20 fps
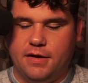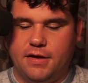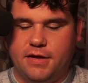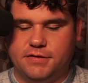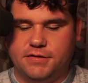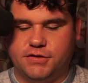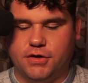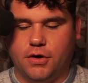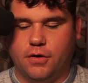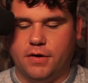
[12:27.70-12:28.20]

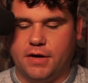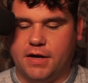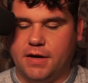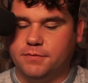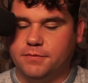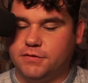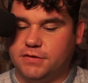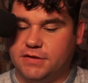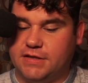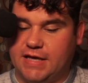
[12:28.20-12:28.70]
So it
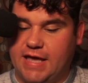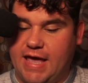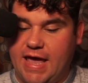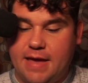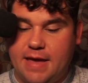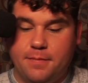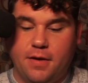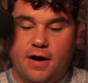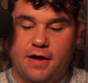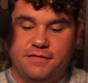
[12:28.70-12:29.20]
comes with the
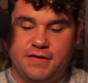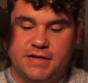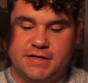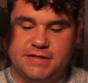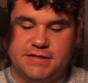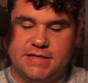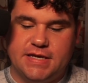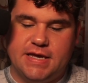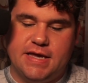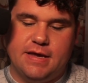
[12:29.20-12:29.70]
game,
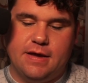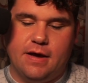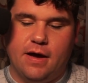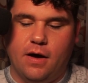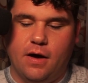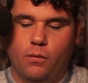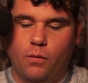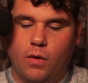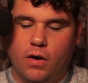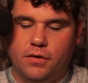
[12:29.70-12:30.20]
obviously,
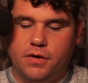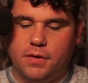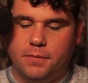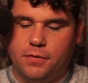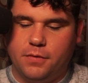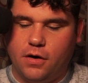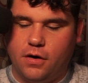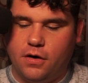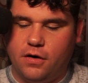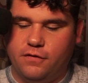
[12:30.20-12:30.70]
a
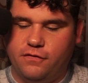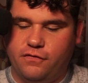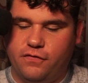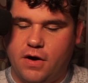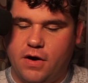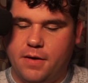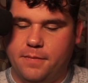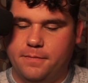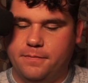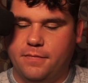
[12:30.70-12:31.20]
welcome card
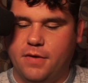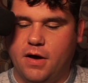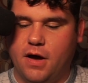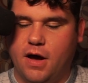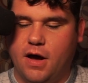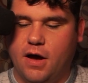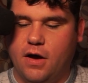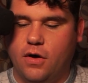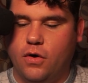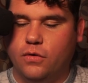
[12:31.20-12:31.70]
from
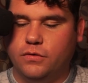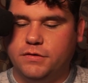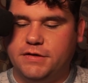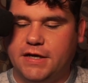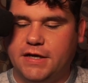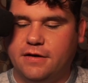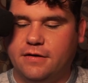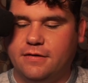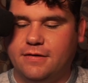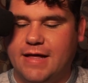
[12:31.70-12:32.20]

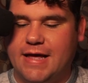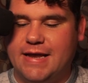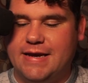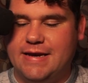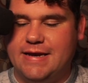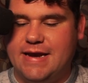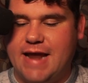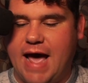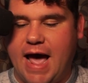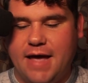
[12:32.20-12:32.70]
Hotel
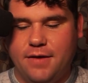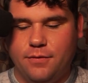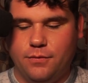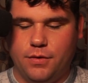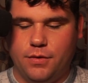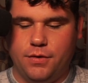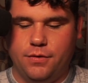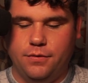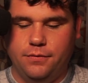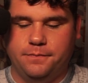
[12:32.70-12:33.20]

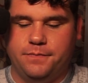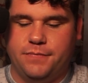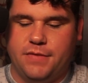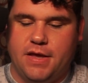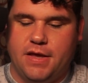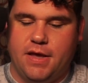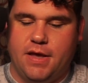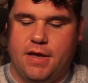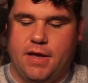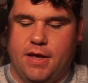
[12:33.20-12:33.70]
Naiwu,
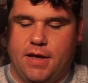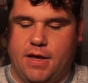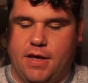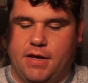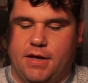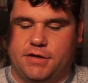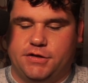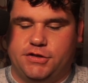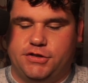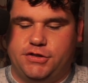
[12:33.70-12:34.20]

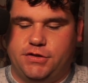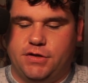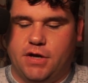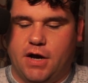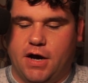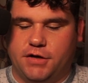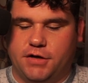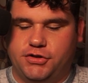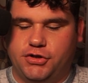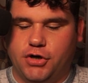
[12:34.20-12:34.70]

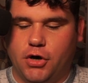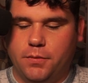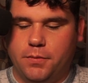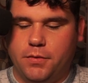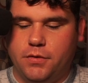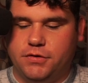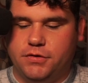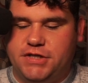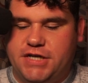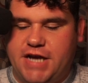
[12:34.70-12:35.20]

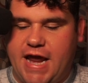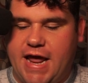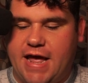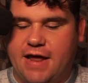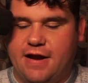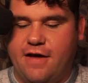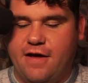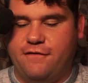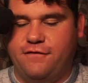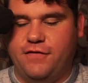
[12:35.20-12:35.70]
Chobu
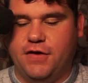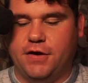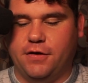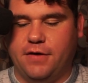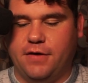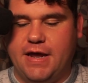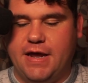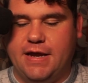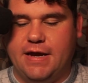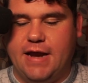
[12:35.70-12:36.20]
Chan
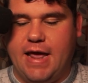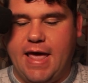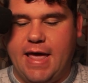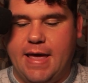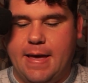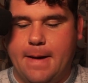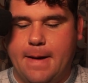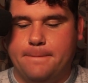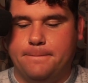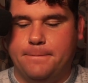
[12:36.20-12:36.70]
figurine,
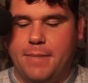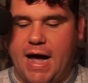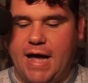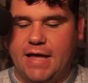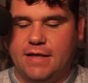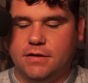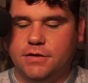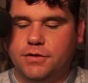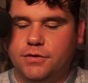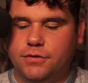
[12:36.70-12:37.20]
a
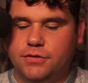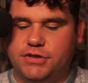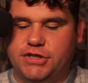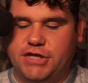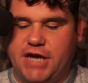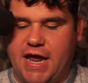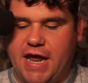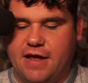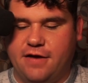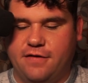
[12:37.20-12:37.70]
Bailu
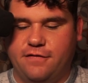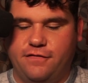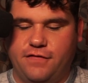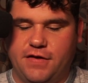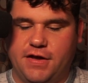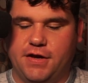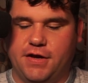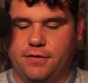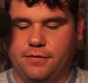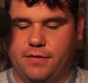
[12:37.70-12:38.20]
Chan
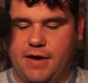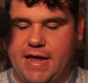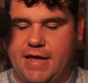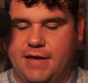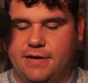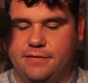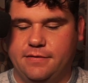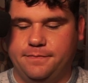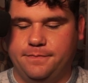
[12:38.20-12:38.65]
figurine,